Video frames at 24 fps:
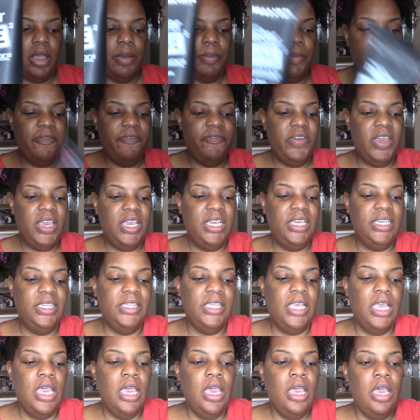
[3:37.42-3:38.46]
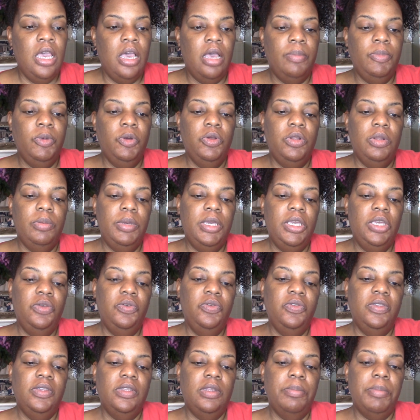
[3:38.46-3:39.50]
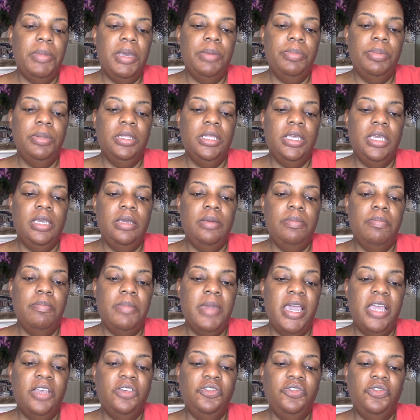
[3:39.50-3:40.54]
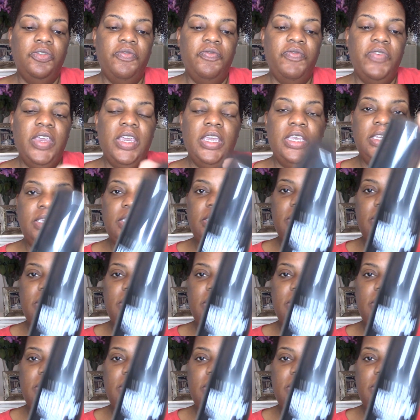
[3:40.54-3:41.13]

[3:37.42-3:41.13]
my face. I'm going to be using the Maybelline Master Fix.